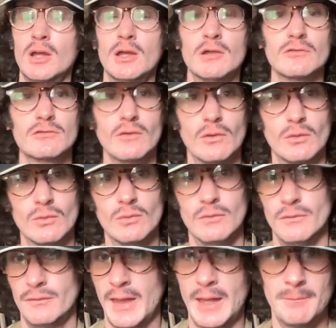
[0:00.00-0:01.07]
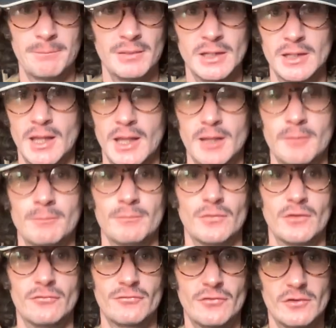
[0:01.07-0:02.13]
So that became
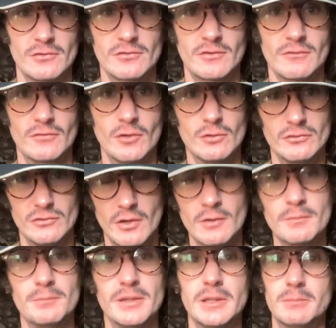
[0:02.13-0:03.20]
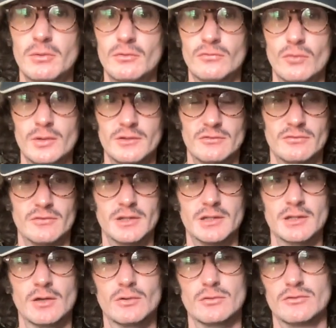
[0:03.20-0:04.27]
the first of those young people voice
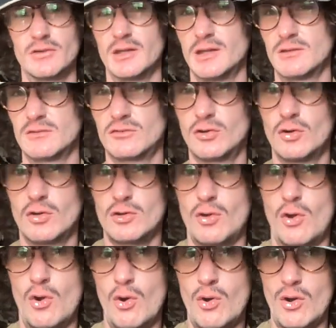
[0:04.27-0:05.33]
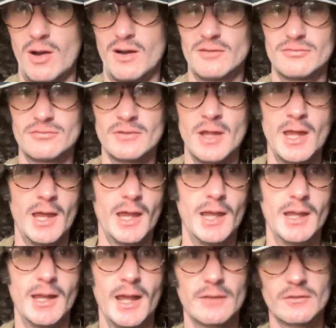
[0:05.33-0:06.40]
videos, and it took off.
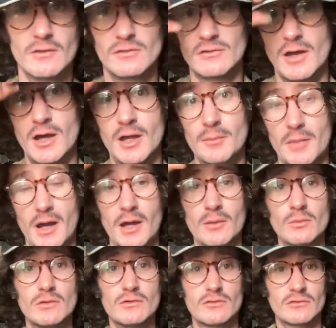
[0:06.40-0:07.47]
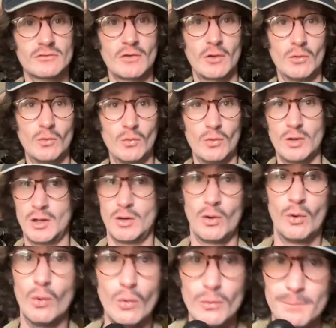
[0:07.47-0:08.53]
And at the time, I was so
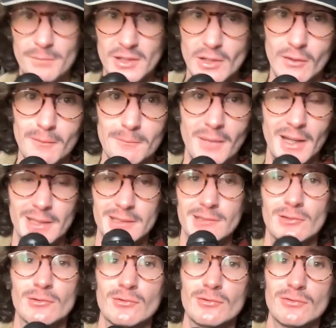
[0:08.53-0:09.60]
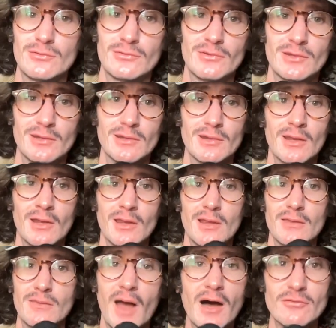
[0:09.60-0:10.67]
old beyond my years and
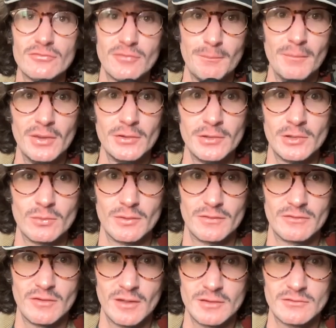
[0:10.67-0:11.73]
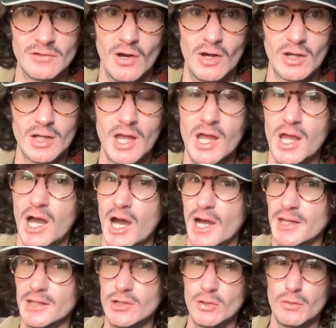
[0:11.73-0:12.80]
not familiar with TikTok. I
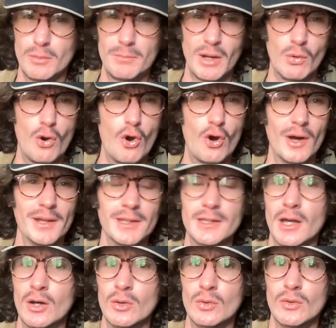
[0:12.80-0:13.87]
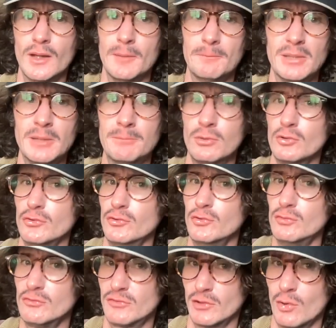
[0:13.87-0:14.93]
didn't know about audio and people
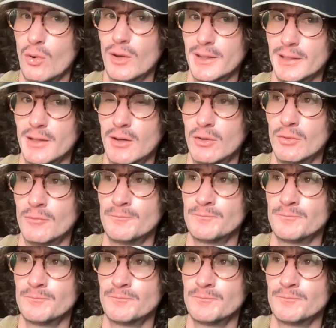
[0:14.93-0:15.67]
using audio.